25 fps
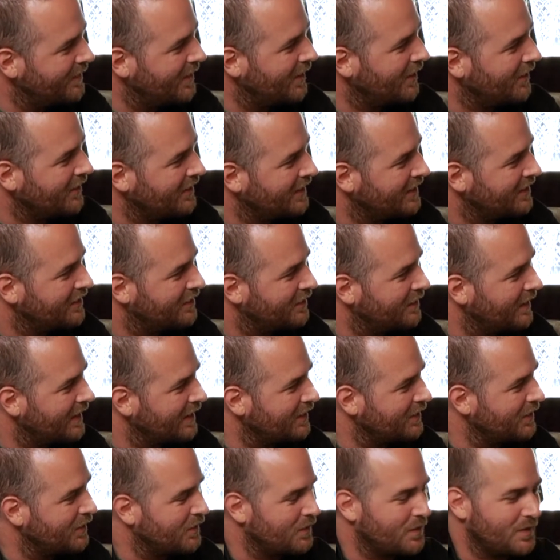on this
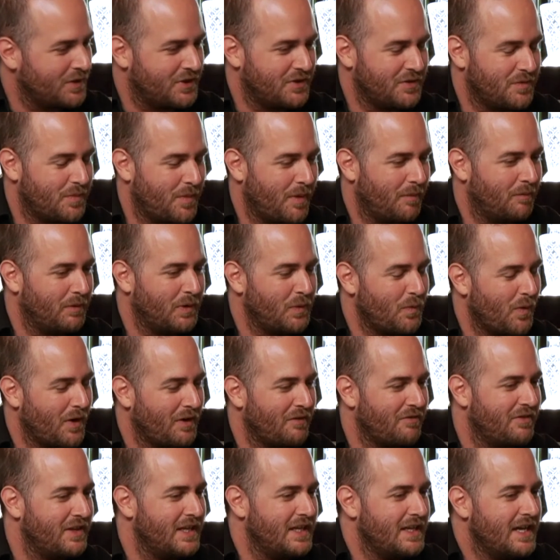record, which is probably one
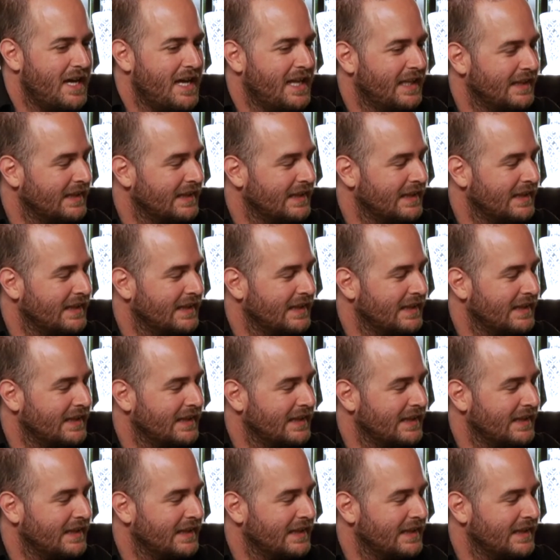of the